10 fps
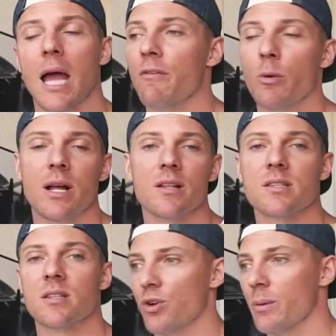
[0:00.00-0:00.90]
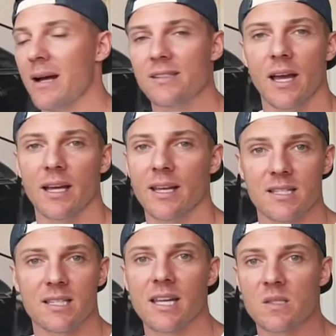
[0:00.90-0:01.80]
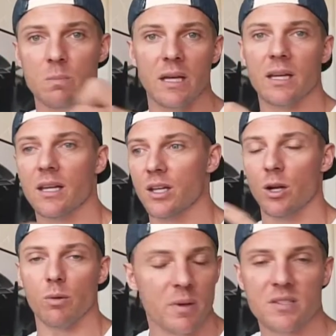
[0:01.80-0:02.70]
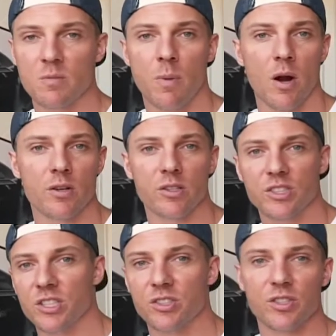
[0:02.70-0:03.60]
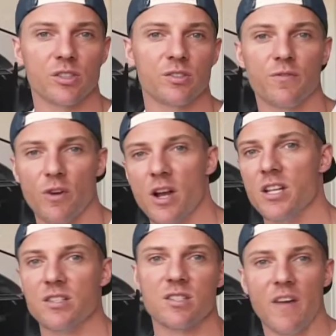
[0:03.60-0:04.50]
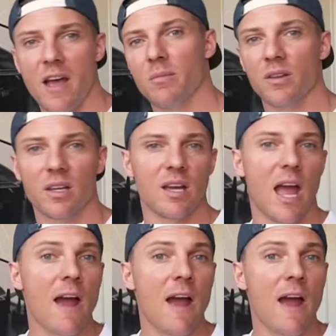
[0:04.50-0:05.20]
Everyone else during my day gets me, business partners, sisters, friends, family.